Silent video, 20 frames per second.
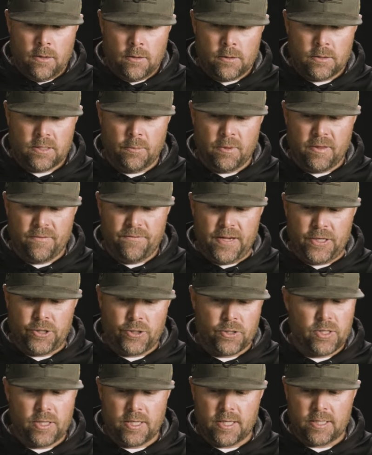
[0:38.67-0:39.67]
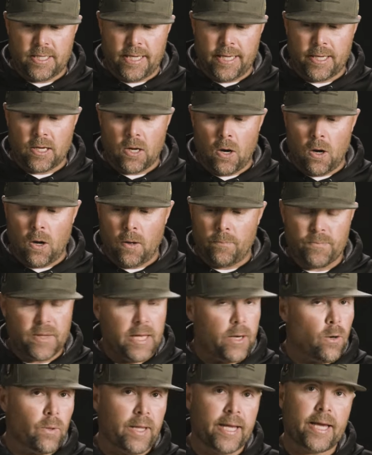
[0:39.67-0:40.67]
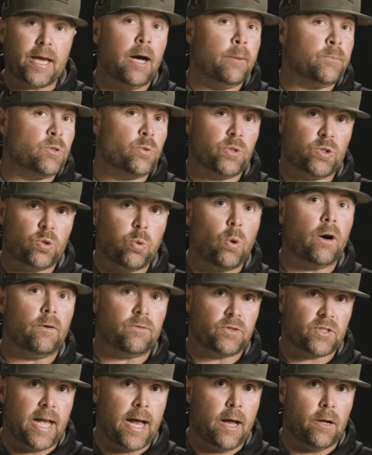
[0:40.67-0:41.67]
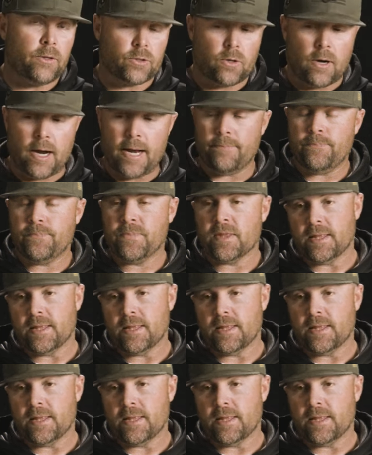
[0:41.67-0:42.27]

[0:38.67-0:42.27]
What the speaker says: Some of the features of this e-call, it only comes with 12 sounds, right?